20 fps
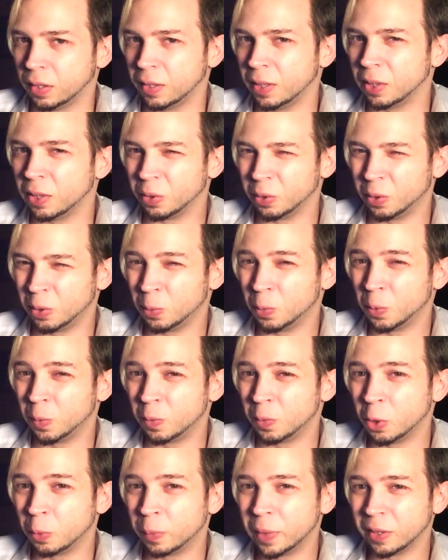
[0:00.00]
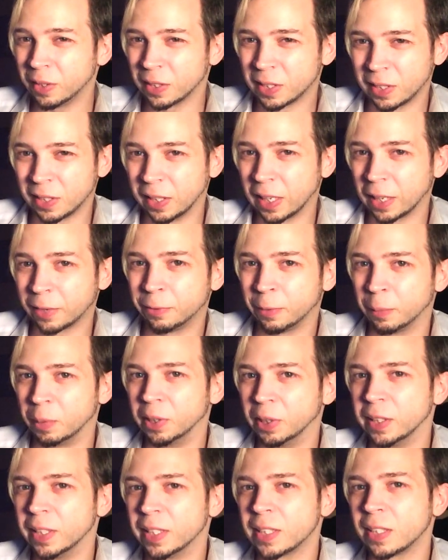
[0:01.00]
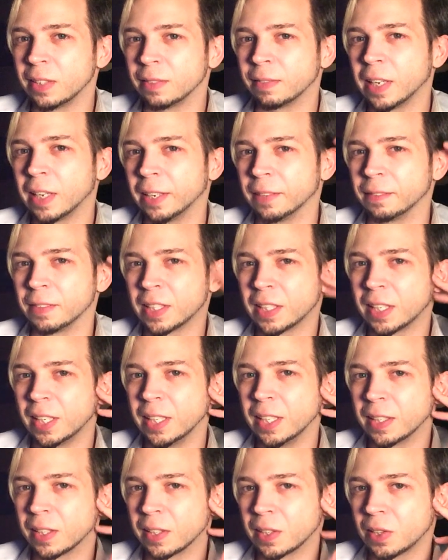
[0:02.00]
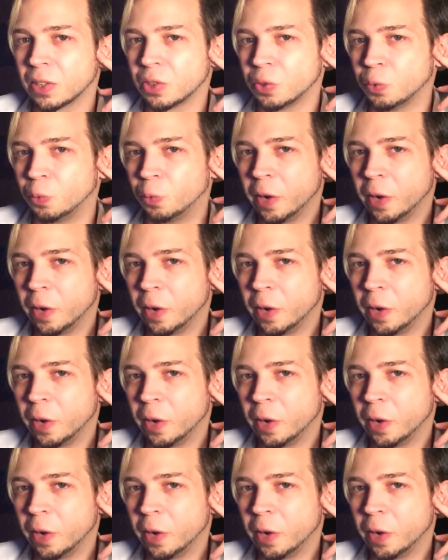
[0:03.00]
you know, you'll be able to select from a list of kind of skits